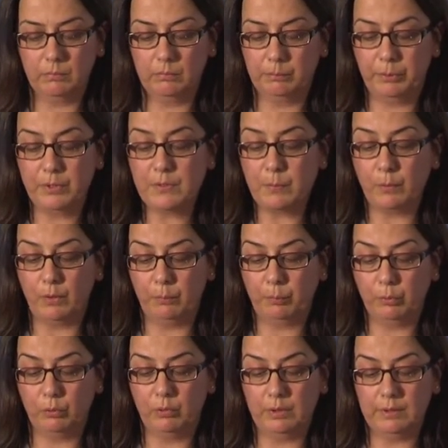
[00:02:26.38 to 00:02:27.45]
principle of
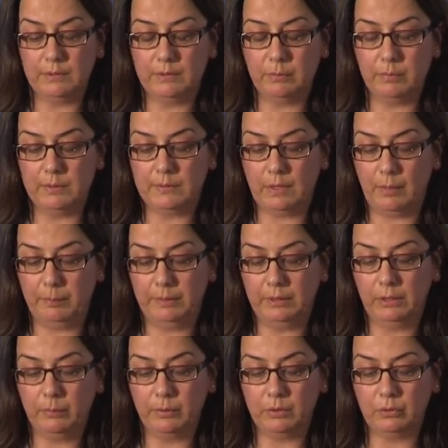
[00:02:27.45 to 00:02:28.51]
pluralism is
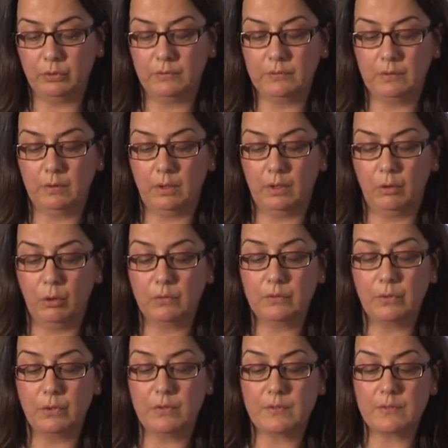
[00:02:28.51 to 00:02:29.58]
applicable to
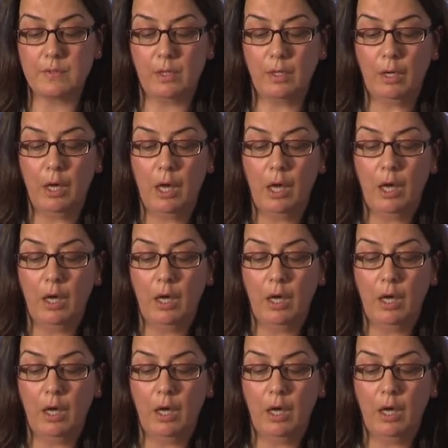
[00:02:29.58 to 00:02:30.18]
concerns the